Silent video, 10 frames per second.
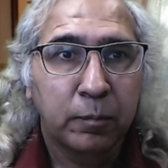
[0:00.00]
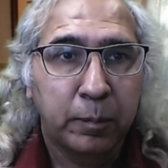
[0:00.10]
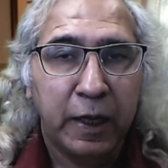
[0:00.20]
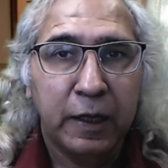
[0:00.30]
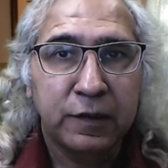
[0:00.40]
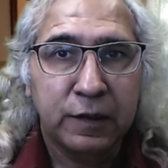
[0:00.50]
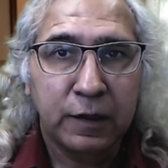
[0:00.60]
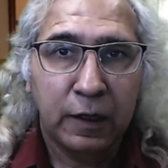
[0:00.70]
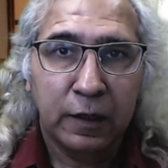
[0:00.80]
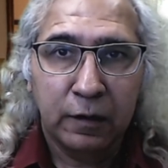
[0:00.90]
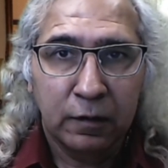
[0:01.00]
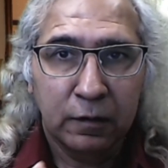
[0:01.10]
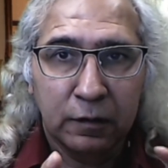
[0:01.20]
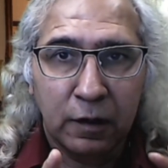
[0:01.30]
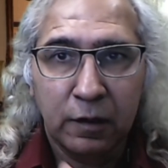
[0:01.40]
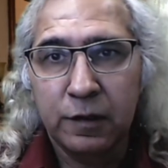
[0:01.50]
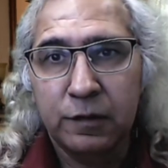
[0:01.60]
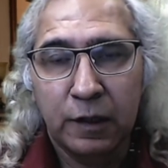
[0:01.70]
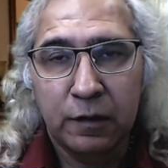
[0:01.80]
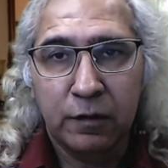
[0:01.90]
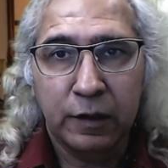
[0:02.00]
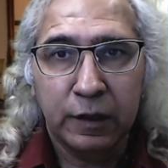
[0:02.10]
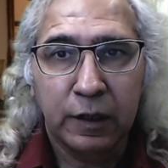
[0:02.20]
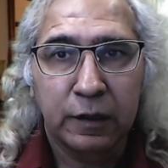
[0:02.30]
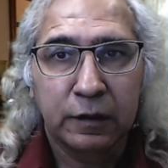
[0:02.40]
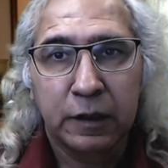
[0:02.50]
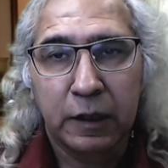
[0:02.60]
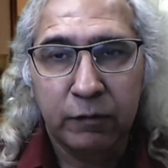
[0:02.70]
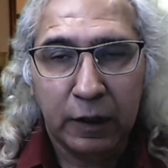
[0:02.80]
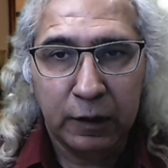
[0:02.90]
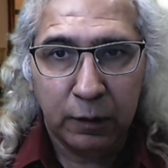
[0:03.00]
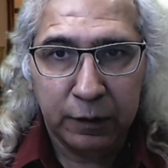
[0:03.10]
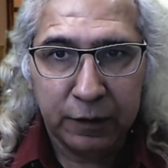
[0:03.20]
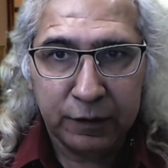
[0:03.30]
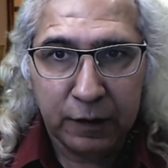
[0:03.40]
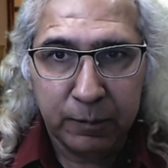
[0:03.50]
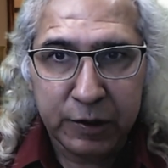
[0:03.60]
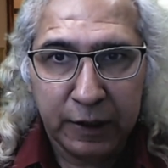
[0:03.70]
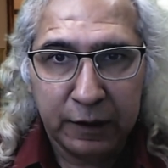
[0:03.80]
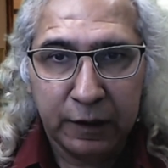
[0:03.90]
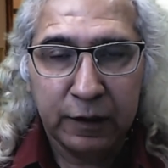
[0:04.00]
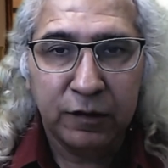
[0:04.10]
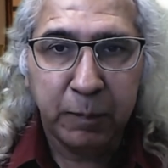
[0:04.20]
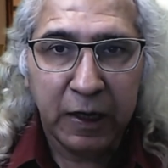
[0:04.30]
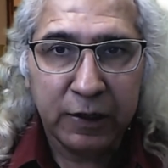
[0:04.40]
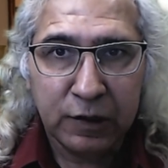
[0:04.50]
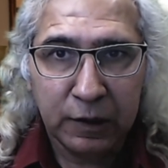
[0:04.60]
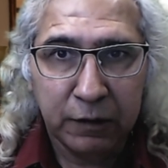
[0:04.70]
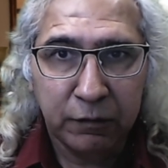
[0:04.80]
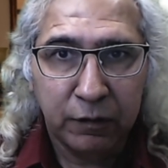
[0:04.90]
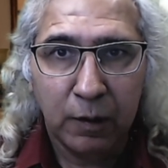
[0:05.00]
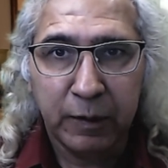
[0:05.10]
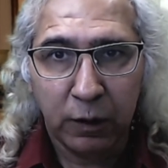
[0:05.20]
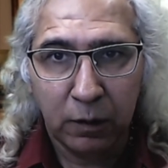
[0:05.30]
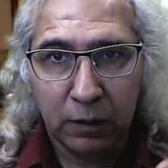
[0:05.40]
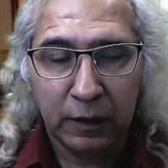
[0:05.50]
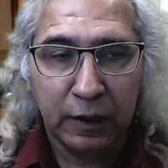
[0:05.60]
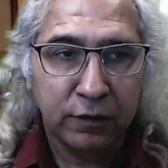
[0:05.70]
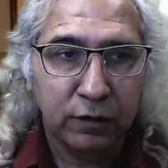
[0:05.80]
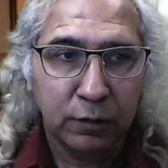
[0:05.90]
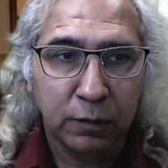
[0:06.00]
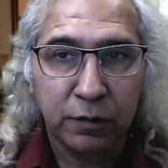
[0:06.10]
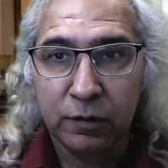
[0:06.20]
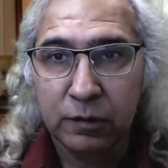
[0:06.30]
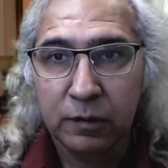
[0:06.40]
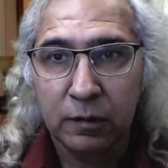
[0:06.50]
based in the recent reading that I've done on the subject, especially from an online source,